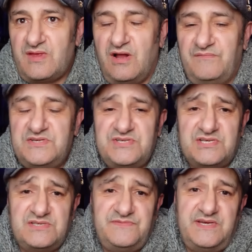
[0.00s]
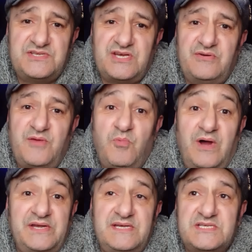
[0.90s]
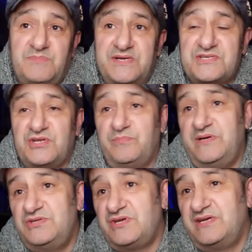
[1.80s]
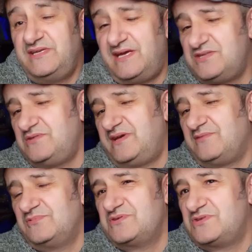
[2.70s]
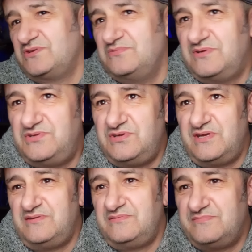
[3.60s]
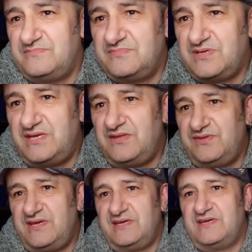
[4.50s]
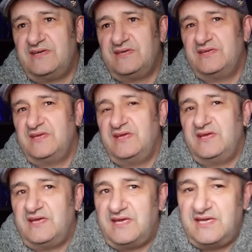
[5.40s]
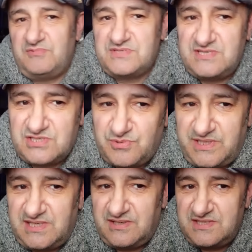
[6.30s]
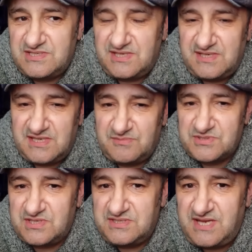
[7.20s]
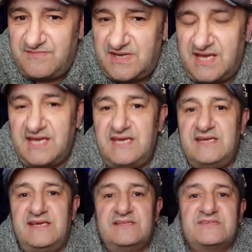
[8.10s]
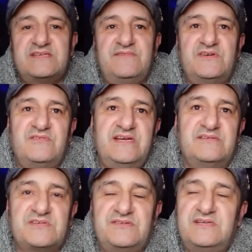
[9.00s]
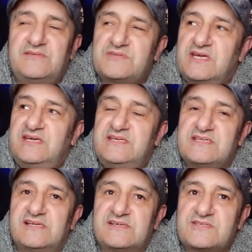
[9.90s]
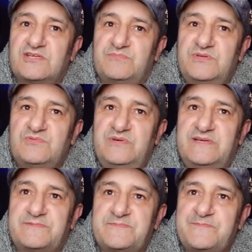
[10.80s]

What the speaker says: Of his six defeats, only one is by stoppage. And guess who that was to? Do you know? Can you think? It was in 2019, and it was to Devin Haney in seven rounds. I think that was Haney's last stoppage win.